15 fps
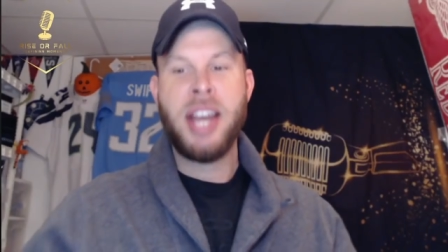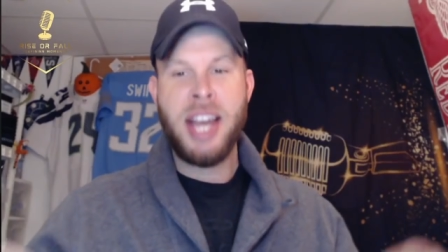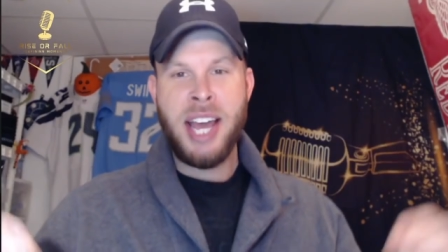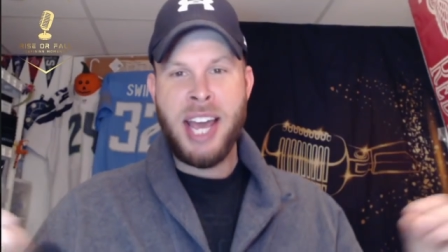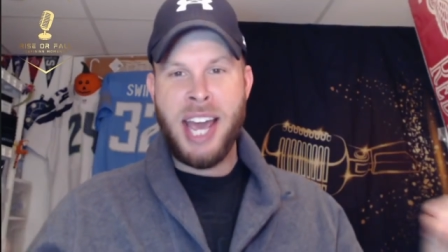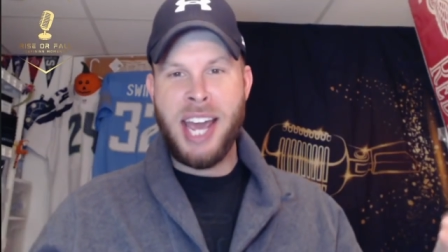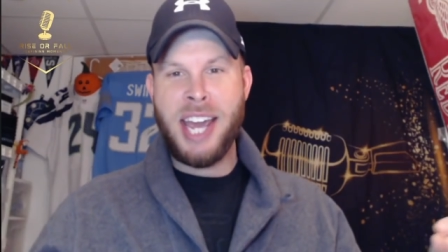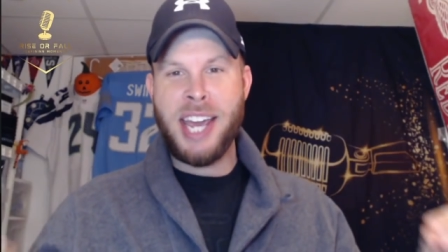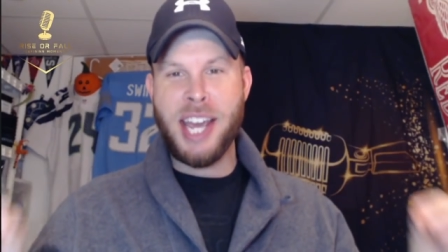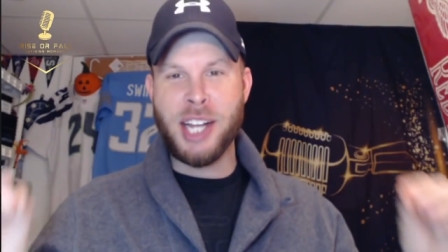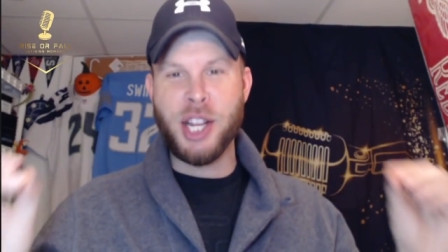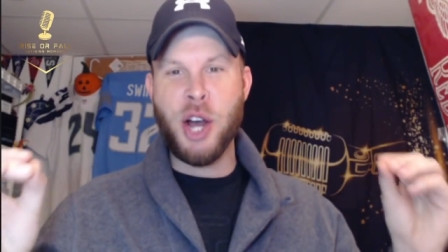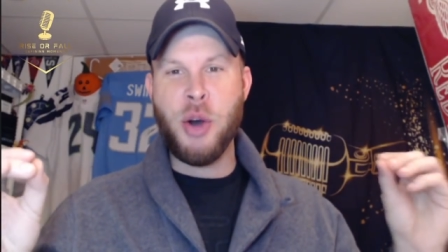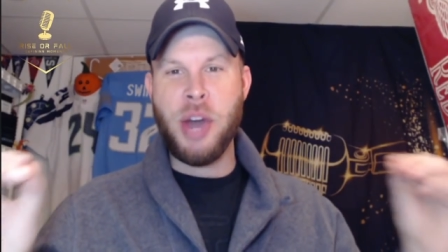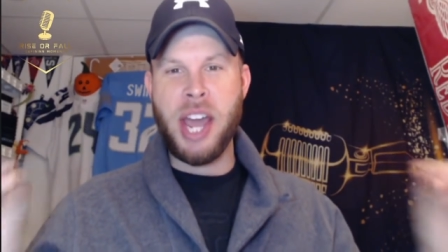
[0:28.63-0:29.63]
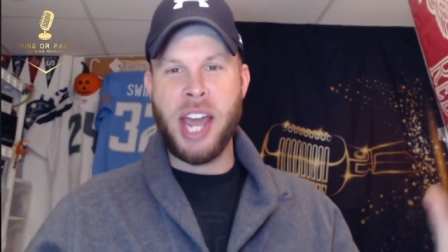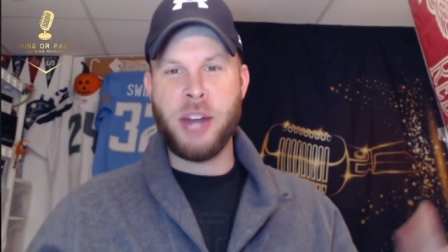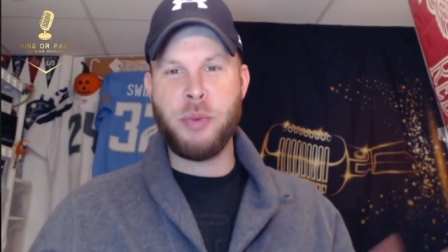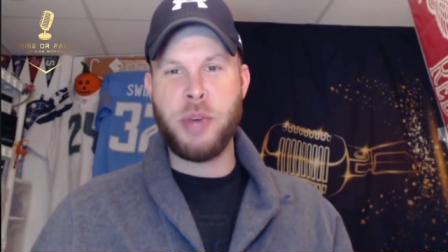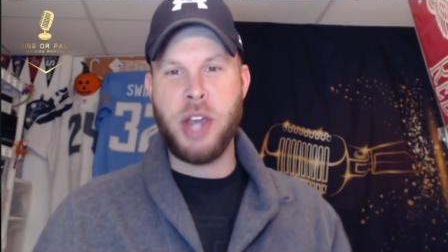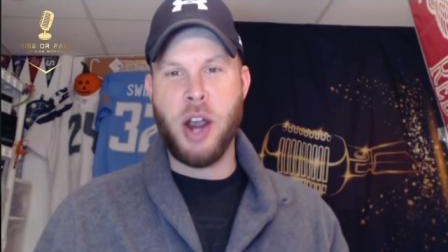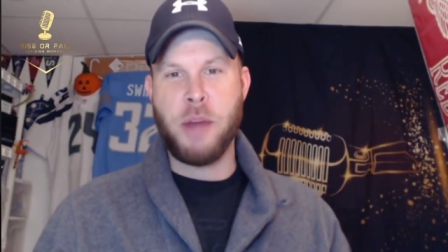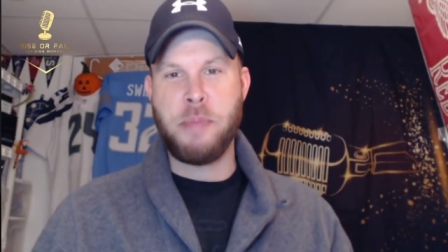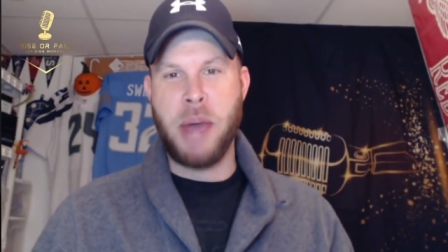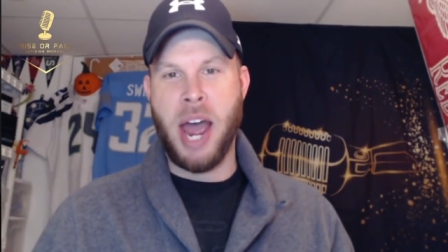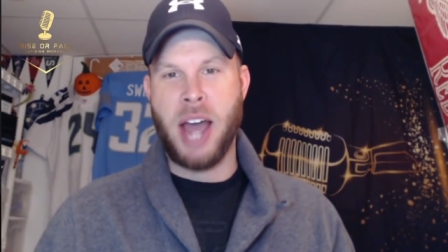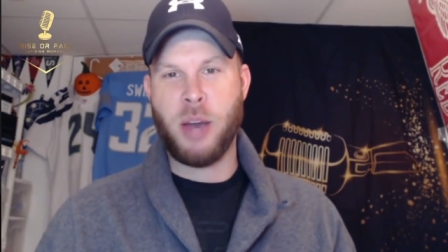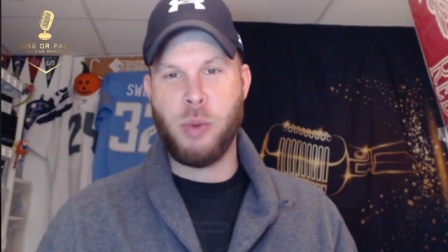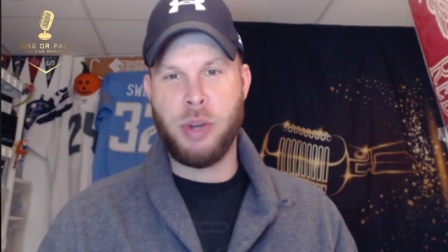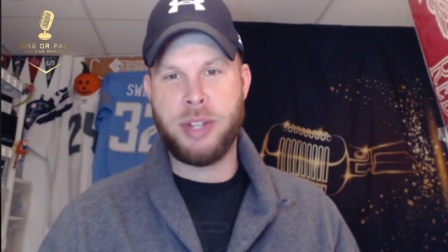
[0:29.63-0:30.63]
Hey, hello, and we are
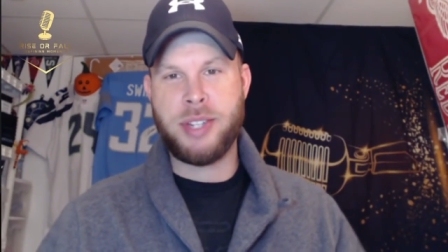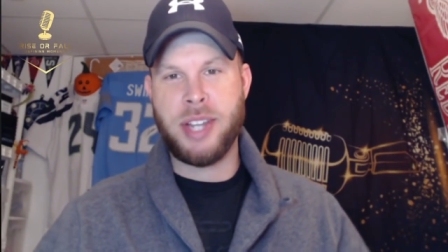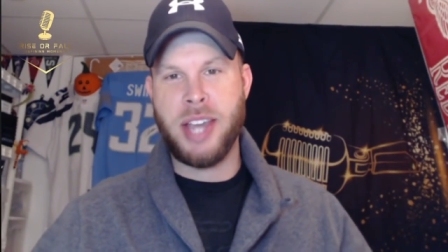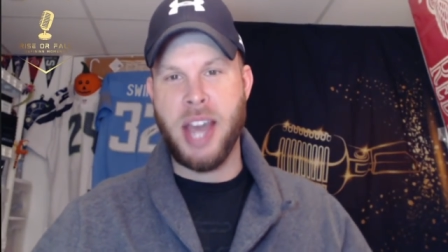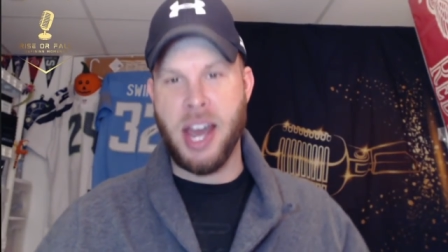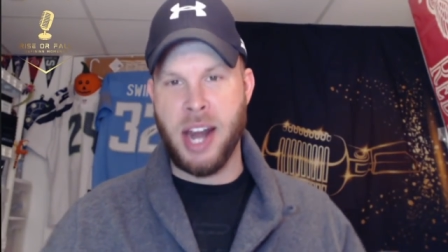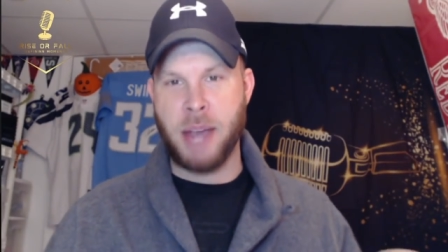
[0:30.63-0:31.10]
back. Once again, I'm